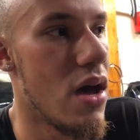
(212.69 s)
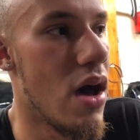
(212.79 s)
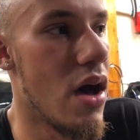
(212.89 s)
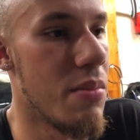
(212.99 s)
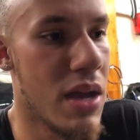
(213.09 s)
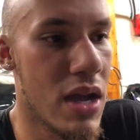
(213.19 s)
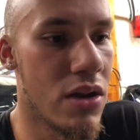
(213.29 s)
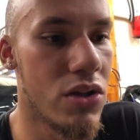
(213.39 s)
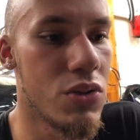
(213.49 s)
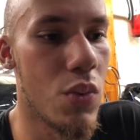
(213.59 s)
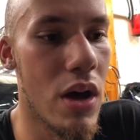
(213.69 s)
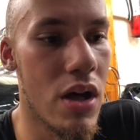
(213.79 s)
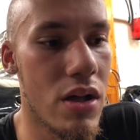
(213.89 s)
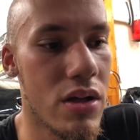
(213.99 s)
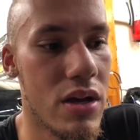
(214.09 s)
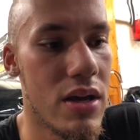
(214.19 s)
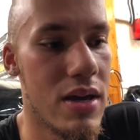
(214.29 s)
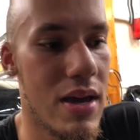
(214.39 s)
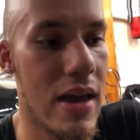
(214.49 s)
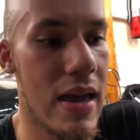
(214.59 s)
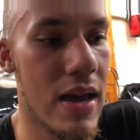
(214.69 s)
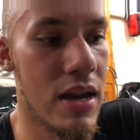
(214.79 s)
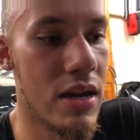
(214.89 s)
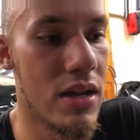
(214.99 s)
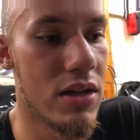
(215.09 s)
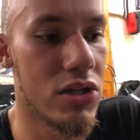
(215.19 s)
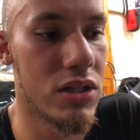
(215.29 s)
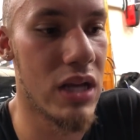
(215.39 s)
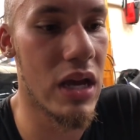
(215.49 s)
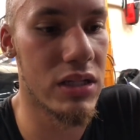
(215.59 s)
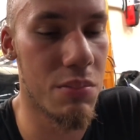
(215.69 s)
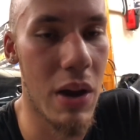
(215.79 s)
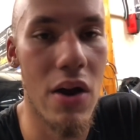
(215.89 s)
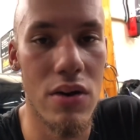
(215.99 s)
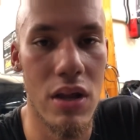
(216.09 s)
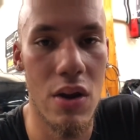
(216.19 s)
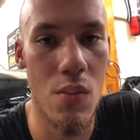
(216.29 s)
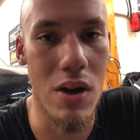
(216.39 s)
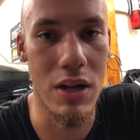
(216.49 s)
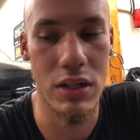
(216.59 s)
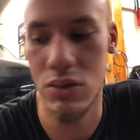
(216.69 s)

handles well, and just has the power that I want.